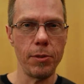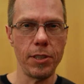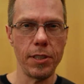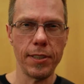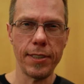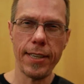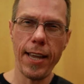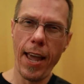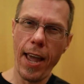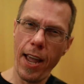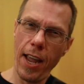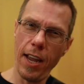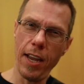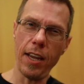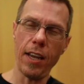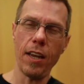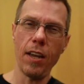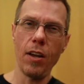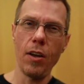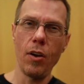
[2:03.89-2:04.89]
She's like,
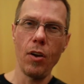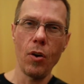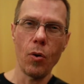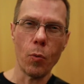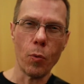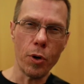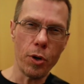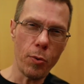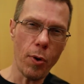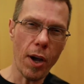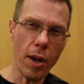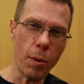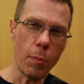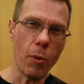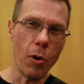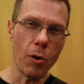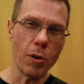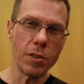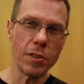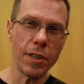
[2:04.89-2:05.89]
"Hey, were you on a
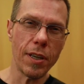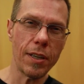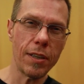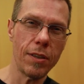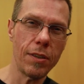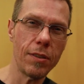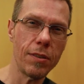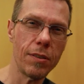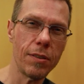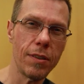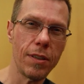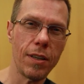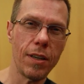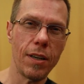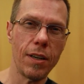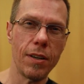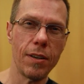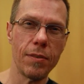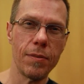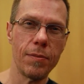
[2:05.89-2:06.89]
motorcycle
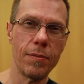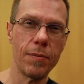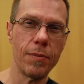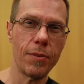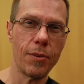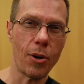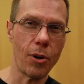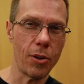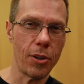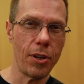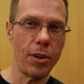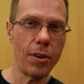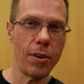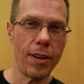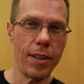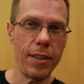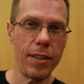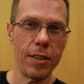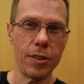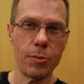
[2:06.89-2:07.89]
earlier
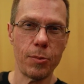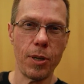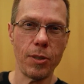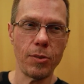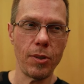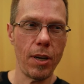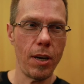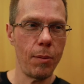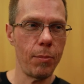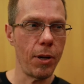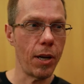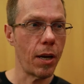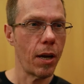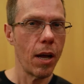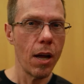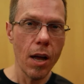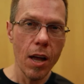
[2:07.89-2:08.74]
on the expressway?" And I'm like,